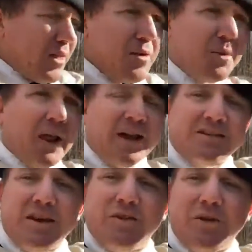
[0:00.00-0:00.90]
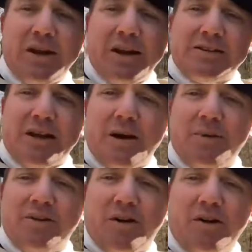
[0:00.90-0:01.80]
But like I said, Greene had set up
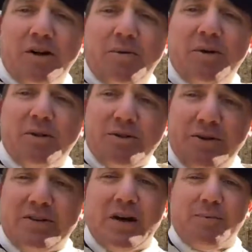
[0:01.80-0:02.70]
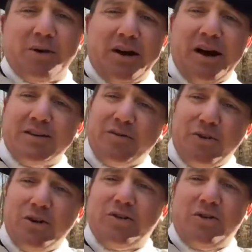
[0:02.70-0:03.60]
his army with 3 separate lines. The
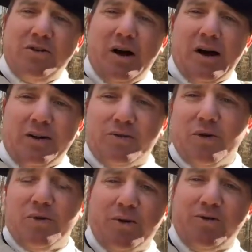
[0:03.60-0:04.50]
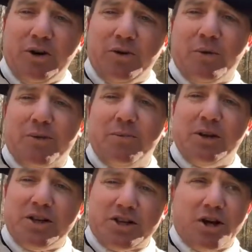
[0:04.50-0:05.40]
first 2 lines were filled with
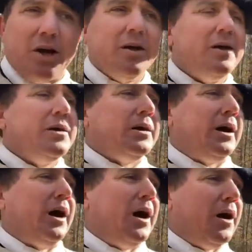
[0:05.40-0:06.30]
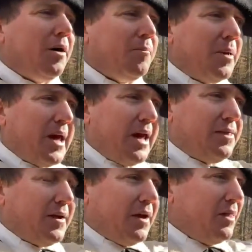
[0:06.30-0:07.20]
militia,
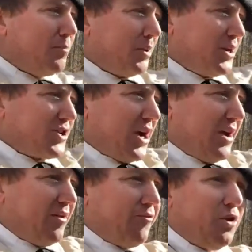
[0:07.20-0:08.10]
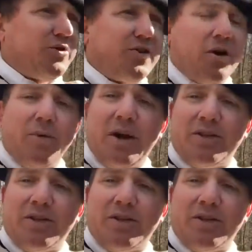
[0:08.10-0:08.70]
and the British kind of forced their way,